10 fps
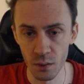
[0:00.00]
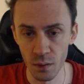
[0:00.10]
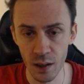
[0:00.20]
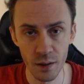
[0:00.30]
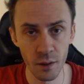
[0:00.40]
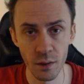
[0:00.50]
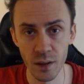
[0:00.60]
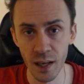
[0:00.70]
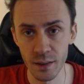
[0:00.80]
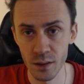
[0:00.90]
Other than
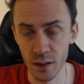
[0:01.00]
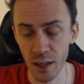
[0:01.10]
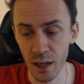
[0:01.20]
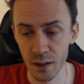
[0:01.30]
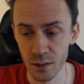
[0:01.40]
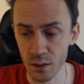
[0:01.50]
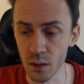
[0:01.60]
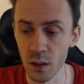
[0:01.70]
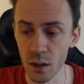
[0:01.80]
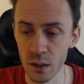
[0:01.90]
that, again,
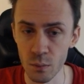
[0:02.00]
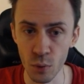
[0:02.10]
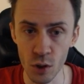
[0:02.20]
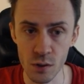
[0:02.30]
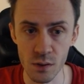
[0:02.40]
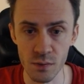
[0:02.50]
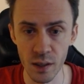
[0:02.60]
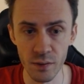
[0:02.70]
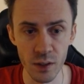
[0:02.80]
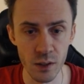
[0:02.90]
boss is
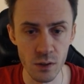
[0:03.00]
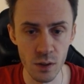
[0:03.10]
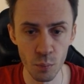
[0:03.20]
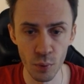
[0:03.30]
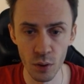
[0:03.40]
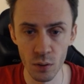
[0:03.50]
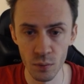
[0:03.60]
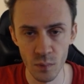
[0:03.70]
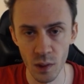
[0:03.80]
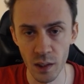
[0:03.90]
very, very
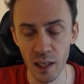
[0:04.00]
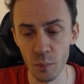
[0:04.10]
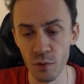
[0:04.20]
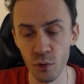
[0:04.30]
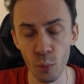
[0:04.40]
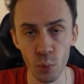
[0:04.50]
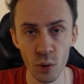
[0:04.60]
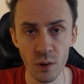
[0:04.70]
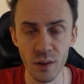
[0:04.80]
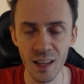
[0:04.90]
simple. Again, before
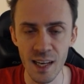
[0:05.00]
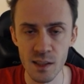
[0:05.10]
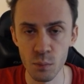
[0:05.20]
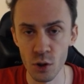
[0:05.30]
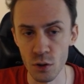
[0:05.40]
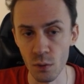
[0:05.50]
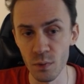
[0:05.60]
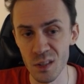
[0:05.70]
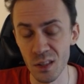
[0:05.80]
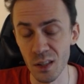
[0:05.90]
pulling the last boss,
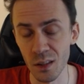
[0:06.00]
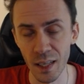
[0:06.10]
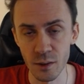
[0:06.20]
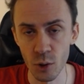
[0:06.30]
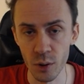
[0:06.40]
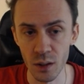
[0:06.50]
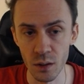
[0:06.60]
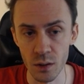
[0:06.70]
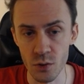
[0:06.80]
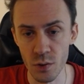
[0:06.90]
obviously let your
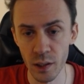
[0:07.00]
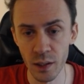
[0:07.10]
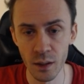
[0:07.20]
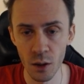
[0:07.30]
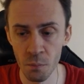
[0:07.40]
healer drink.